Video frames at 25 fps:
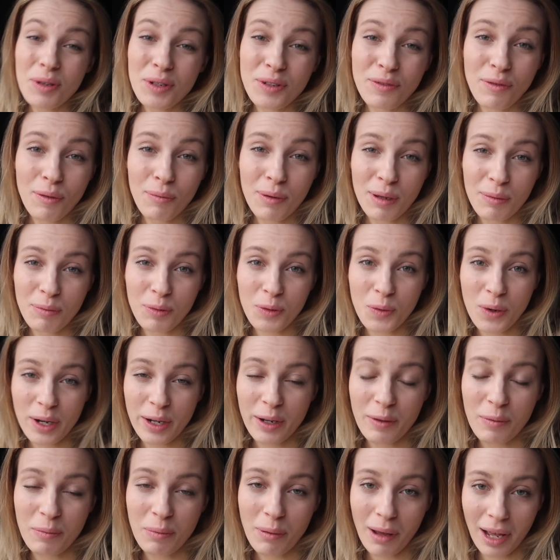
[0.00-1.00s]
beautiful people,
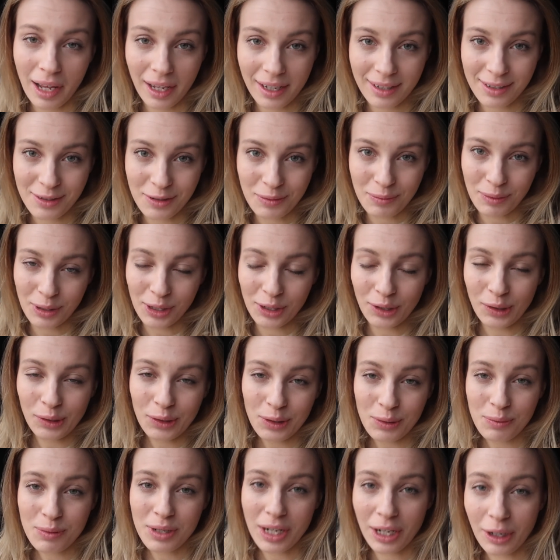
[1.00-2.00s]
welcome back to my
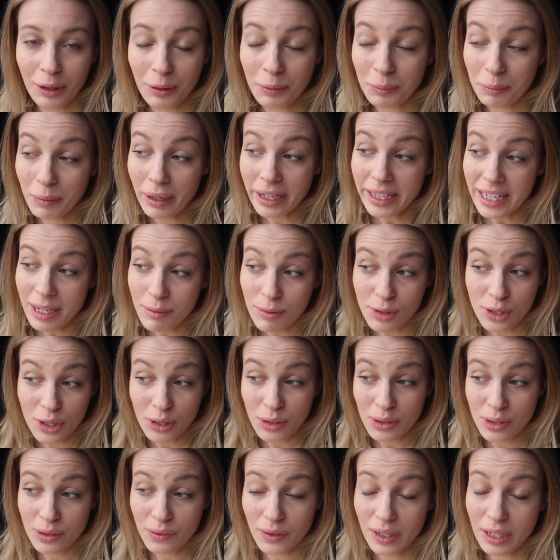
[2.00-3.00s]
YouTube channel. My name is
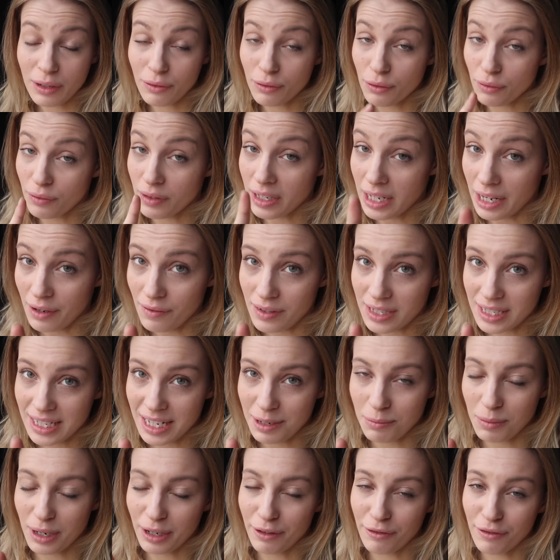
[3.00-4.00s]
Josephine, if you've never
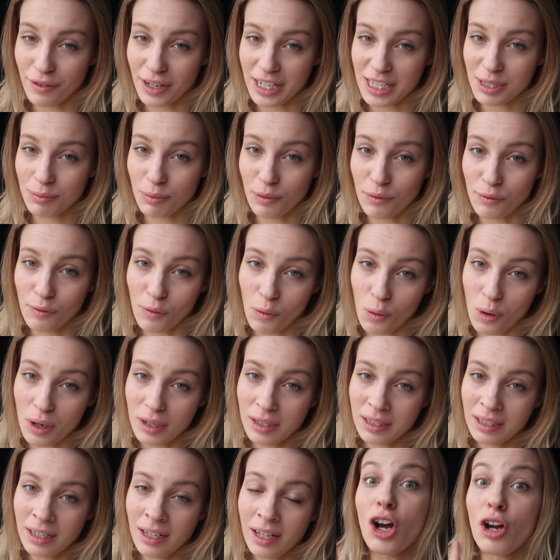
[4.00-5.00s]
seen my face
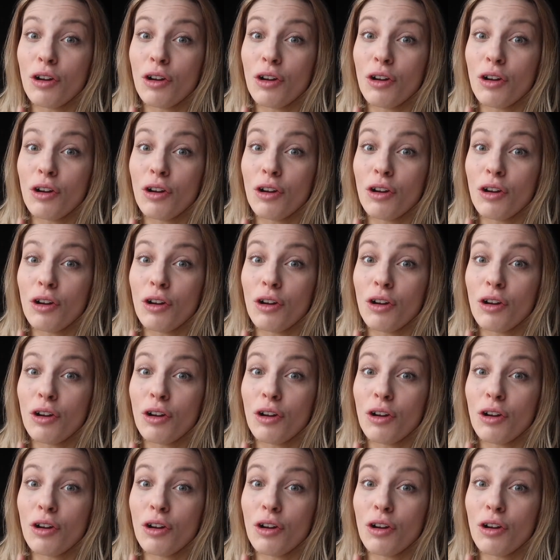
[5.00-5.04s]
before.